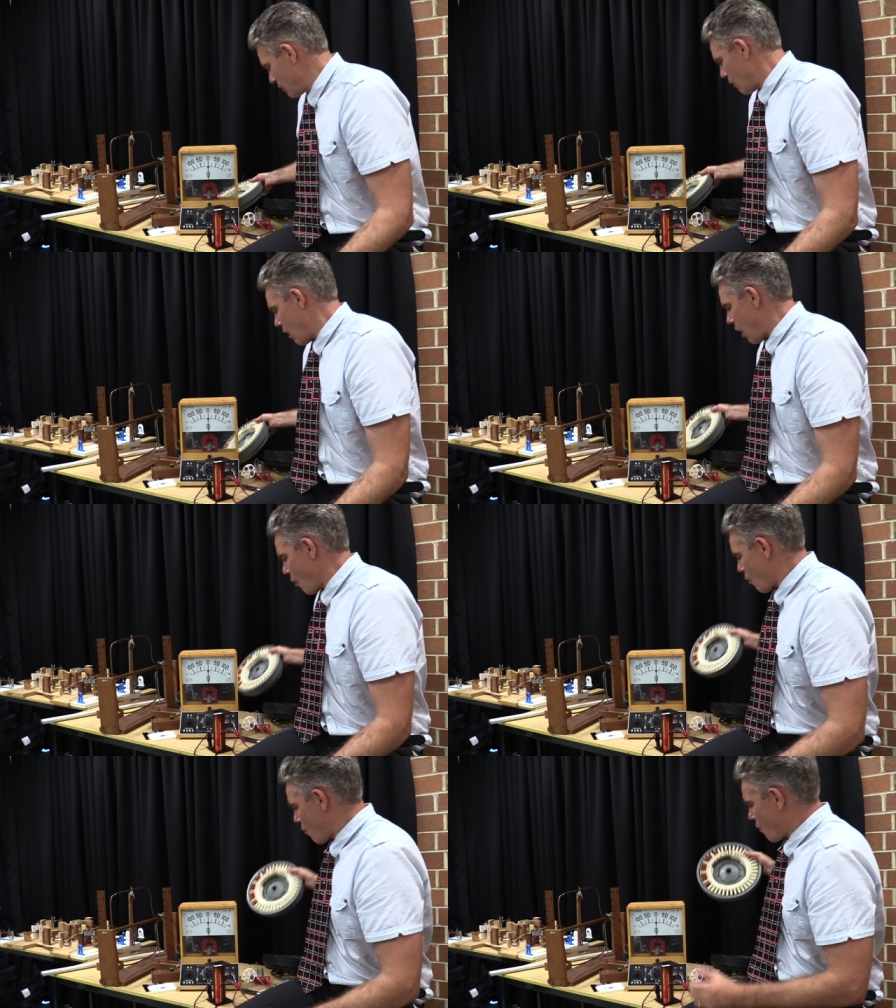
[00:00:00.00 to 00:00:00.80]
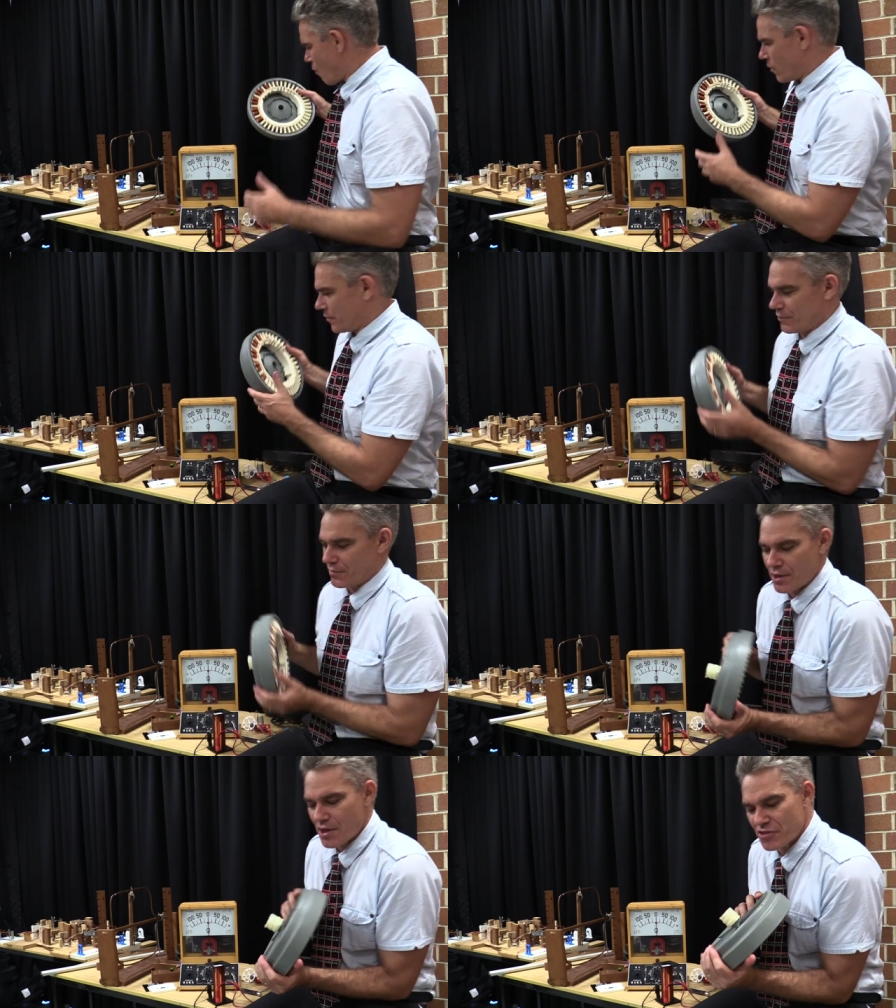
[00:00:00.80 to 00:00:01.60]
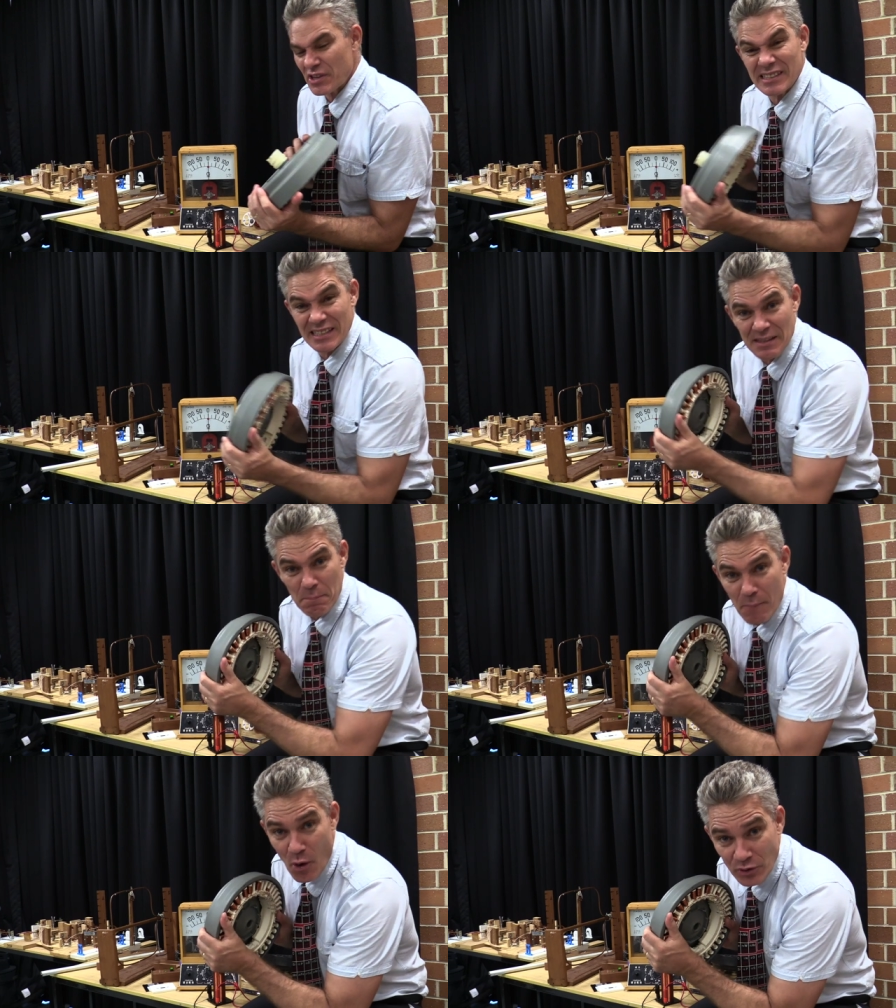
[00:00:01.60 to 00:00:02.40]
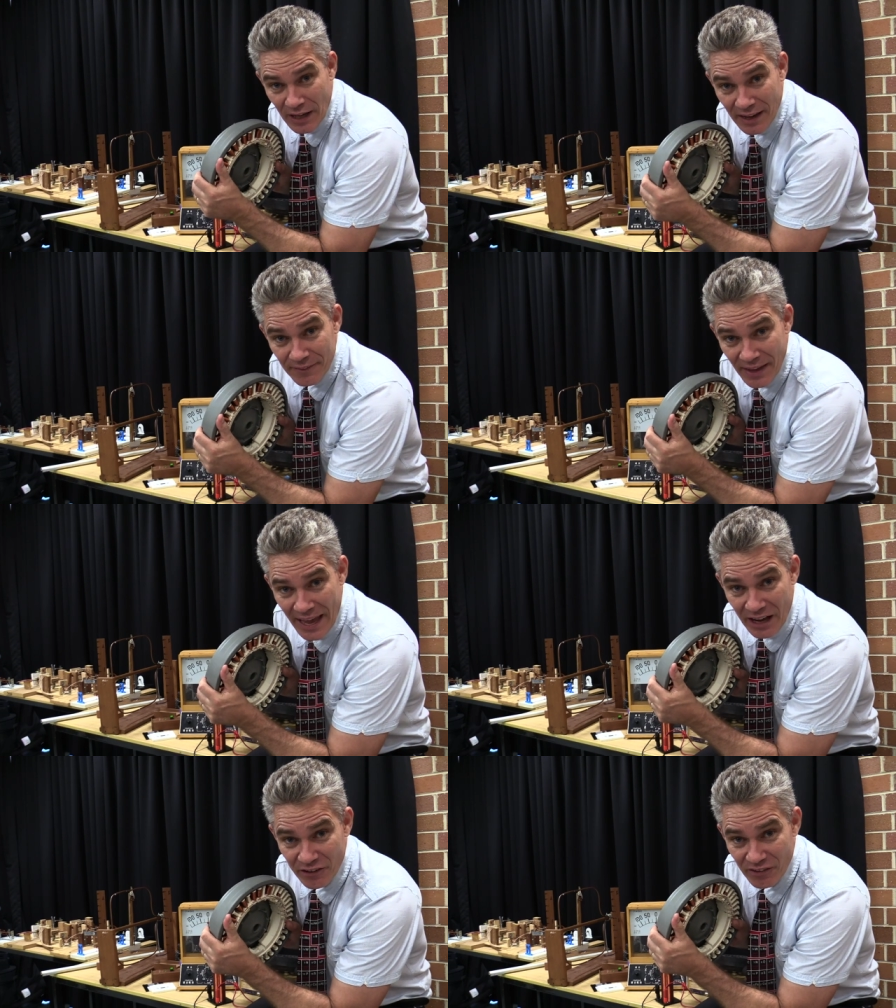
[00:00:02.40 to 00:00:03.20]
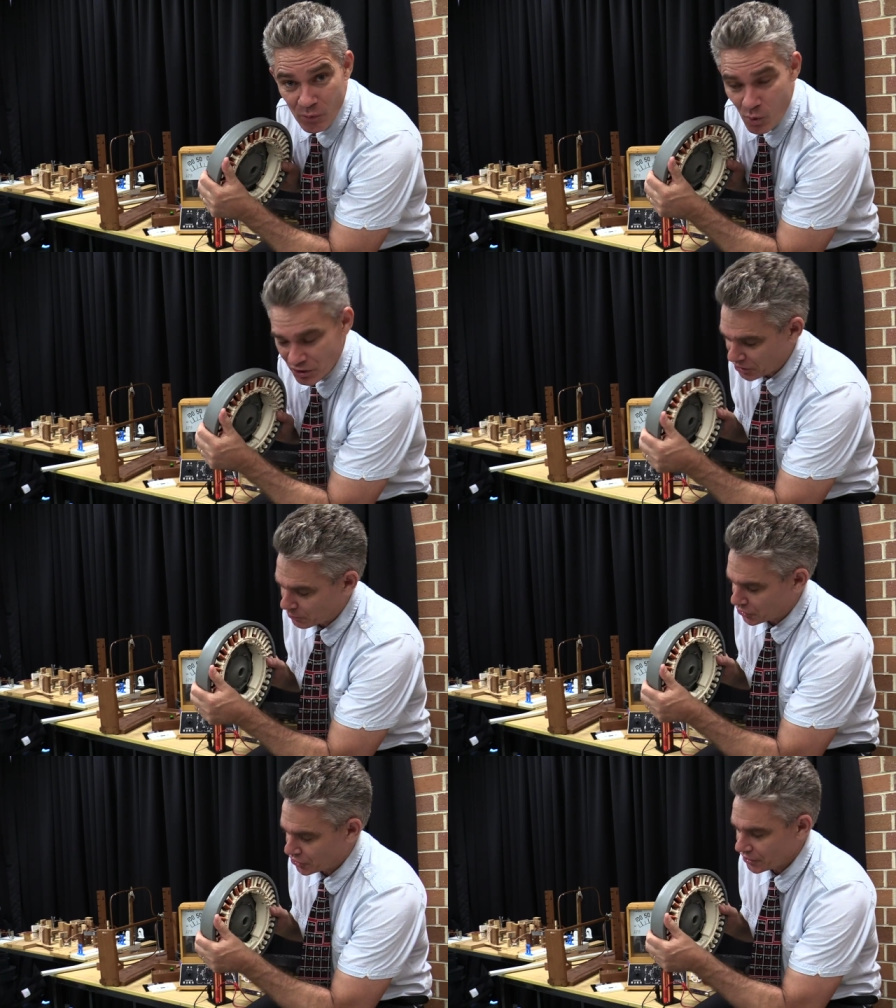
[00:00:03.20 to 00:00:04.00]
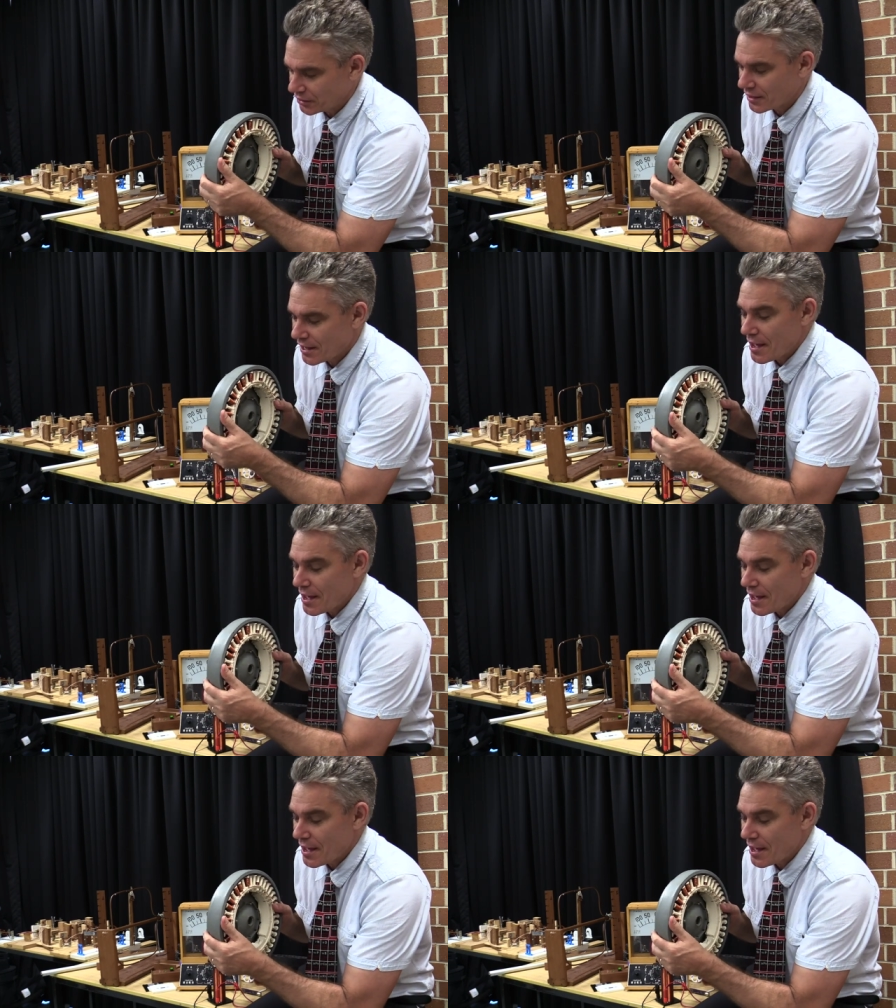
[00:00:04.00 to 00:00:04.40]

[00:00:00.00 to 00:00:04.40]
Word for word: oh, this is a motor out of a washing machine,